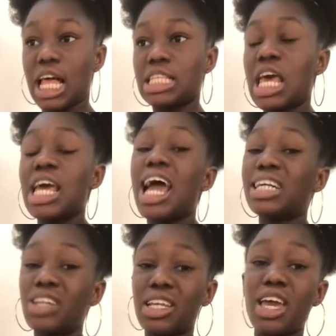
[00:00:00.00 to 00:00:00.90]
it actually
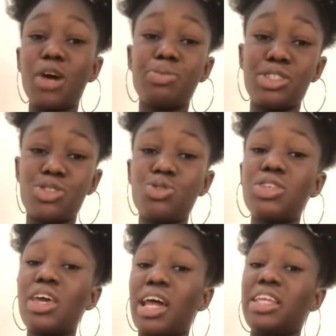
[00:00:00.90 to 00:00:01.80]
helps. It's also an
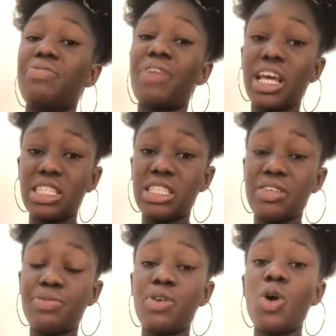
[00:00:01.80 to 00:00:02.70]
effective
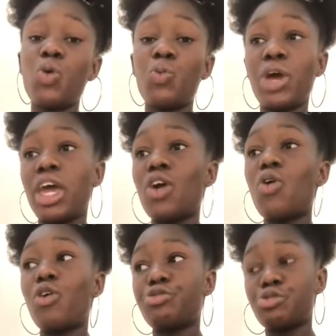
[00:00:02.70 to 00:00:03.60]
way of
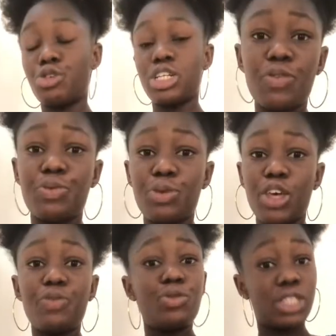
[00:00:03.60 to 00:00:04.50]
studying. If you
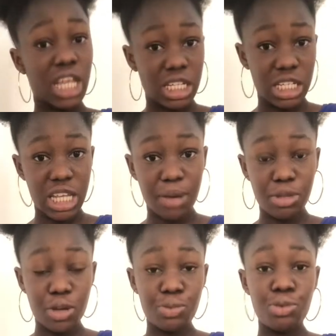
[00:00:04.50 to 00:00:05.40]
set a
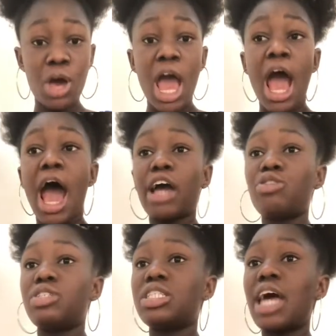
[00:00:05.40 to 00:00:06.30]
timetable and you
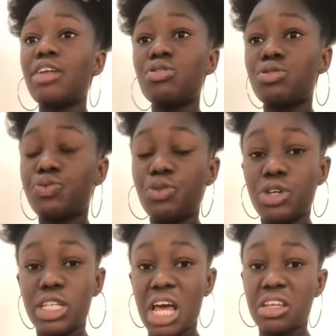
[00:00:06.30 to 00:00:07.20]
decide not to follow it that
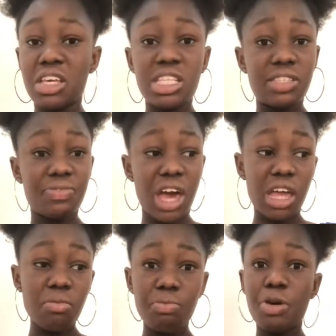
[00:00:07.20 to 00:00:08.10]
day, it's fine.
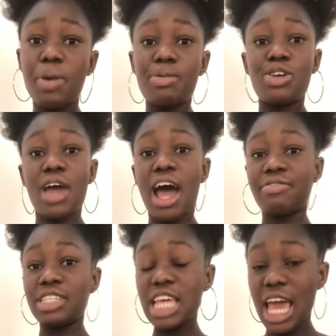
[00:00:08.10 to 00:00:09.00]
Probably you have
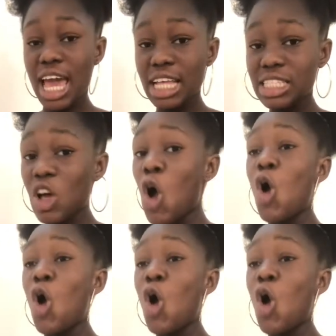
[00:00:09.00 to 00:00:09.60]
tests, or